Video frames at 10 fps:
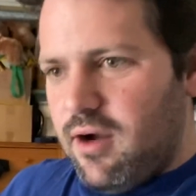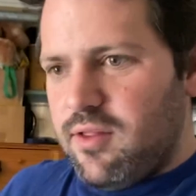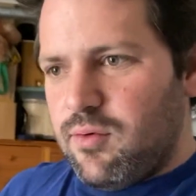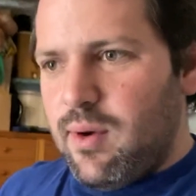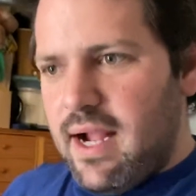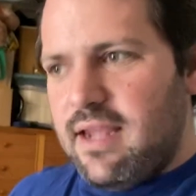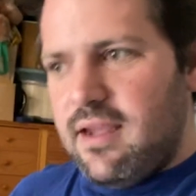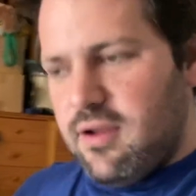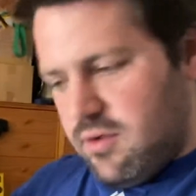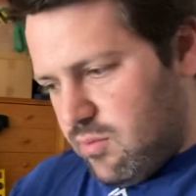the
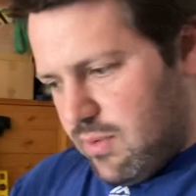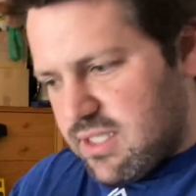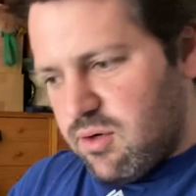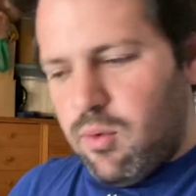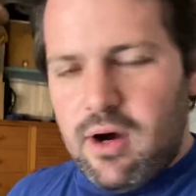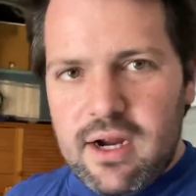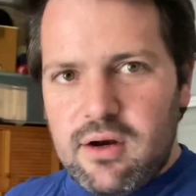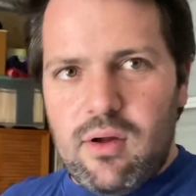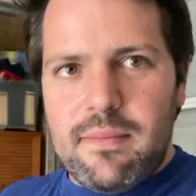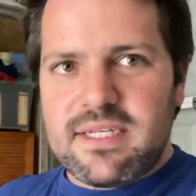way, once I wire it
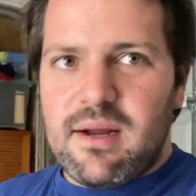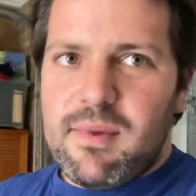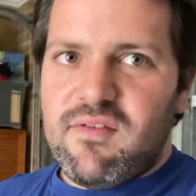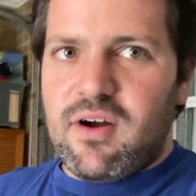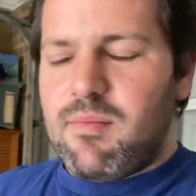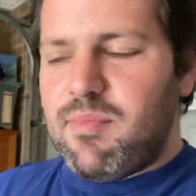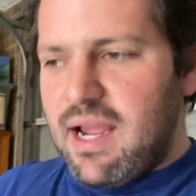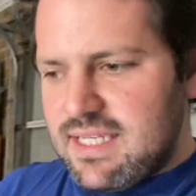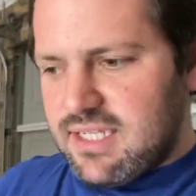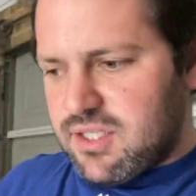all up, it's going to be very
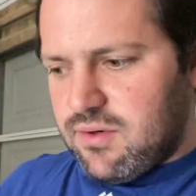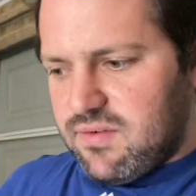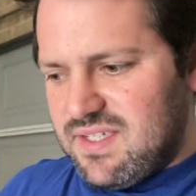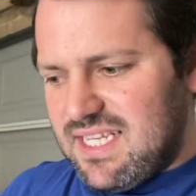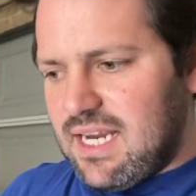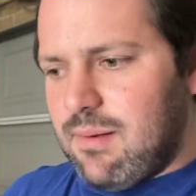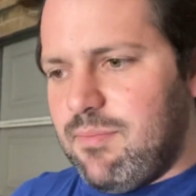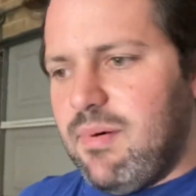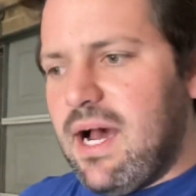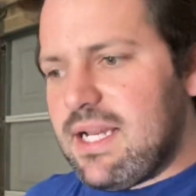basic sort of
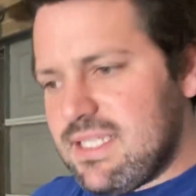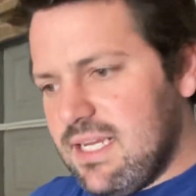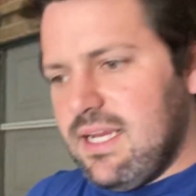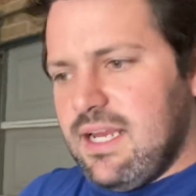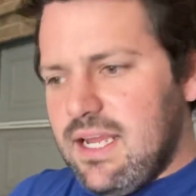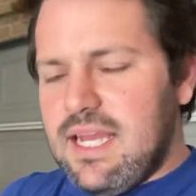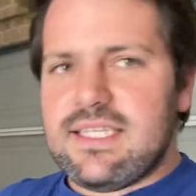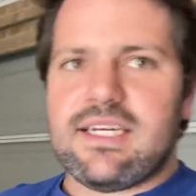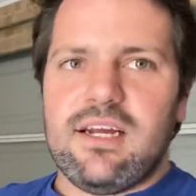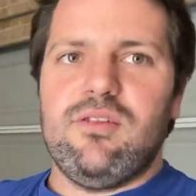setup, but
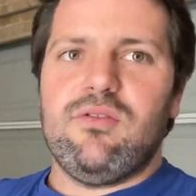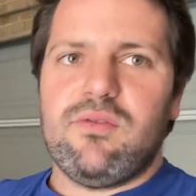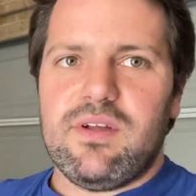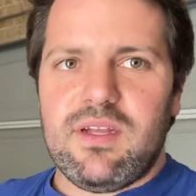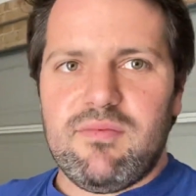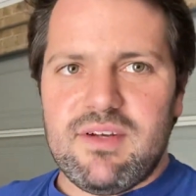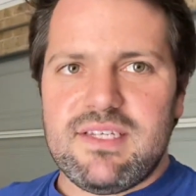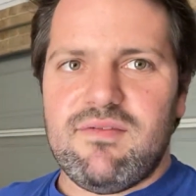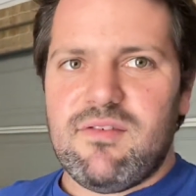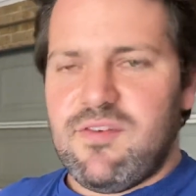it's going to look really
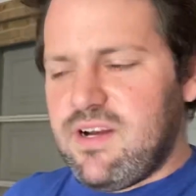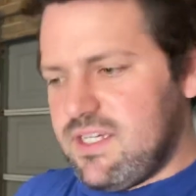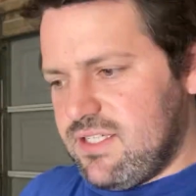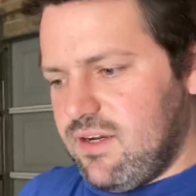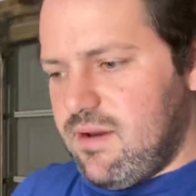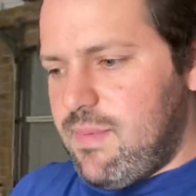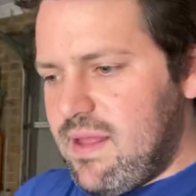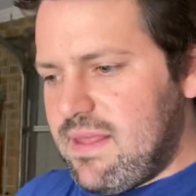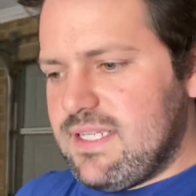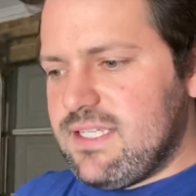impressive. I'm very excited
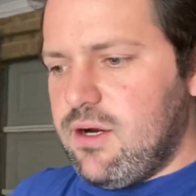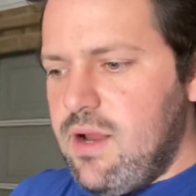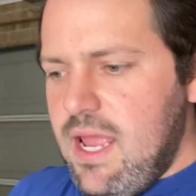about that. So